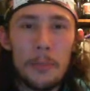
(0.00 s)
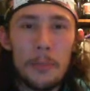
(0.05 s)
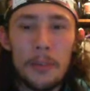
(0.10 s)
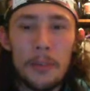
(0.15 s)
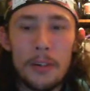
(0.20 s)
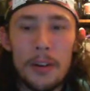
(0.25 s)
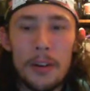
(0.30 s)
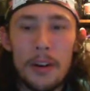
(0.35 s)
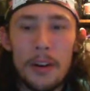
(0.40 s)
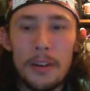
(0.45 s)
will
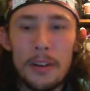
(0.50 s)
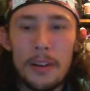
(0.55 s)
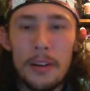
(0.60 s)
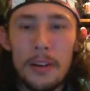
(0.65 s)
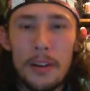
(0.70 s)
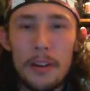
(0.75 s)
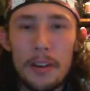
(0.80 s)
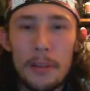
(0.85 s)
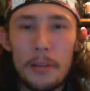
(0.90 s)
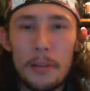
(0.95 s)
call it a
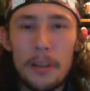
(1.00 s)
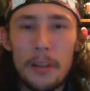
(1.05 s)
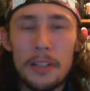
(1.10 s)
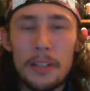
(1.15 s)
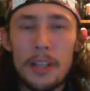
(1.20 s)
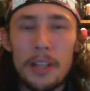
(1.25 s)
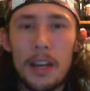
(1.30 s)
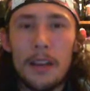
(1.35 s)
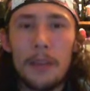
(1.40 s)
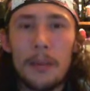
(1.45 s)
night, because
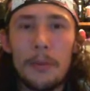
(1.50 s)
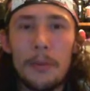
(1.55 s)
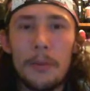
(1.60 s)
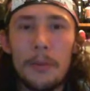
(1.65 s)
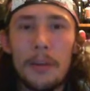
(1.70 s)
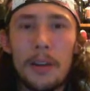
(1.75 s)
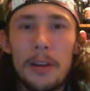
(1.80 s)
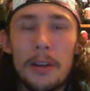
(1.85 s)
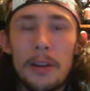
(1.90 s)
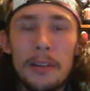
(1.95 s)
I
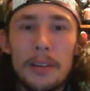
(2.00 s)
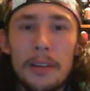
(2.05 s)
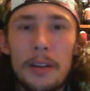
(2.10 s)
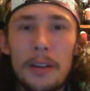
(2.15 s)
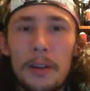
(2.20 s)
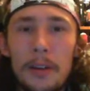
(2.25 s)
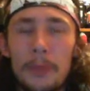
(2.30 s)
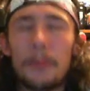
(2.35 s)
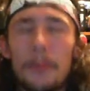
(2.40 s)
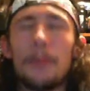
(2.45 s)
really,
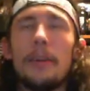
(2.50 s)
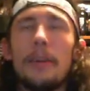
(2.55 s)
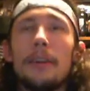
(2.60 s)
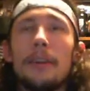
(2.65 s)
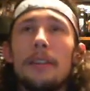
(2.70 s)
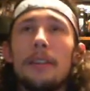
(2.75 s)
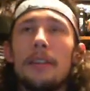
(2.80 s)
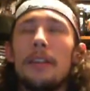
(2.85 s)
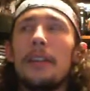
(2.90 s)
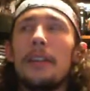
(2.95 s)

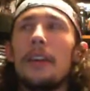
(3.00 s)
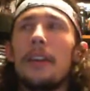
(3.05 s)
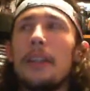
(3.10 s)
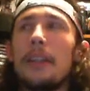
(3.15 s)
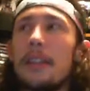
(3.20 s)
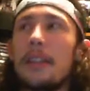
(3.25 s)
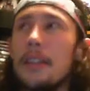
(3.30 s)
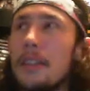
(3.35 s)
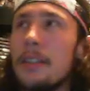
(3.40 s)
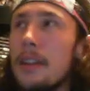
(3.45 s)
really need to get
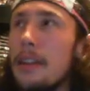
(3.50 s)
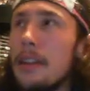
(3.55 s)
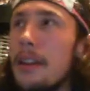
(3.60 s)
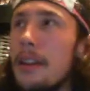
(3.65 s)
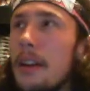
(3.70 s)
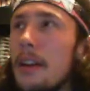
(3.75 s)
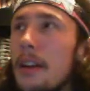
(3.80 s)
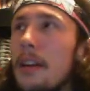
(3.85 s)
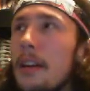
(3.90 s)
this shit done.